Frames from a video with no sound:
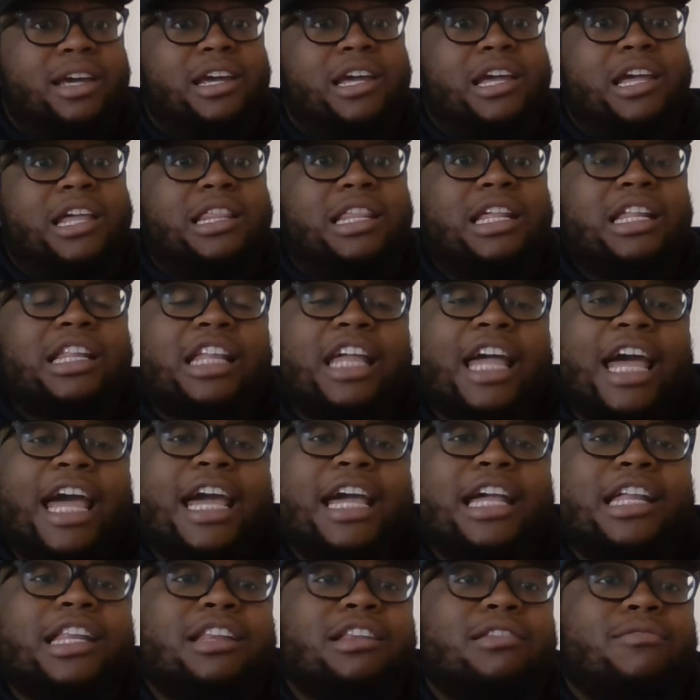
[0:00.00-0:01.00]
In this
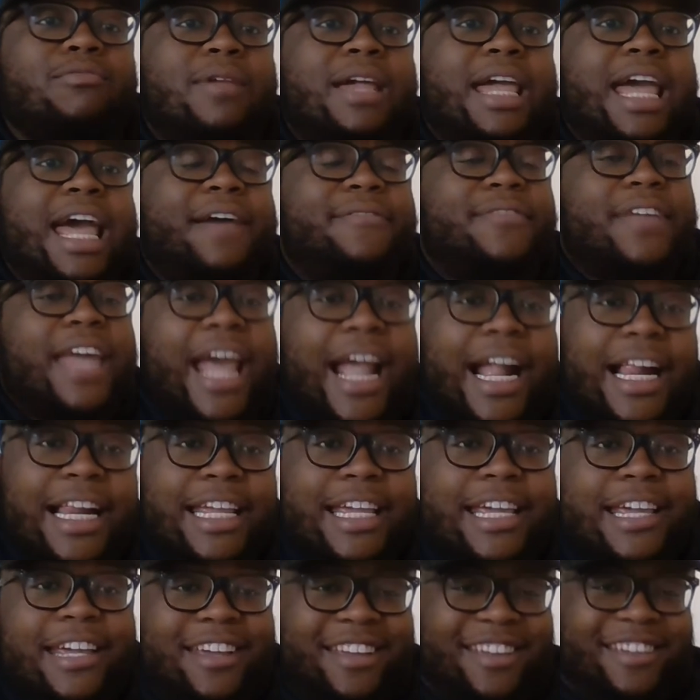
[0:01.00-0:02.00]
case, we have
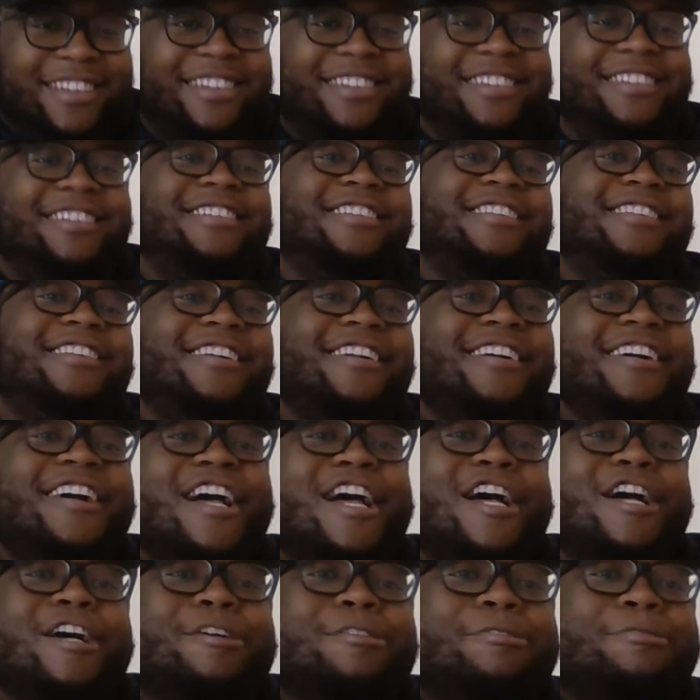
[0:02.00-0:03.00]
Katie,
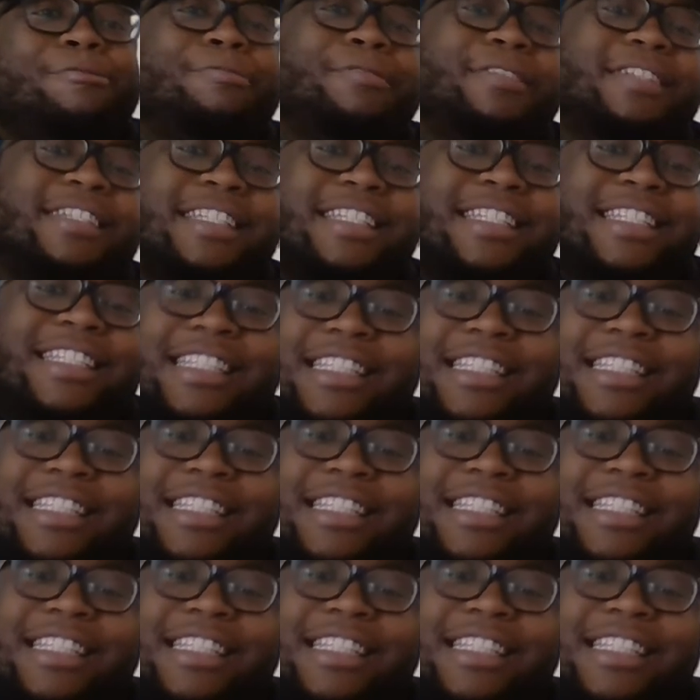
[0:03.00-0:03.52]
who is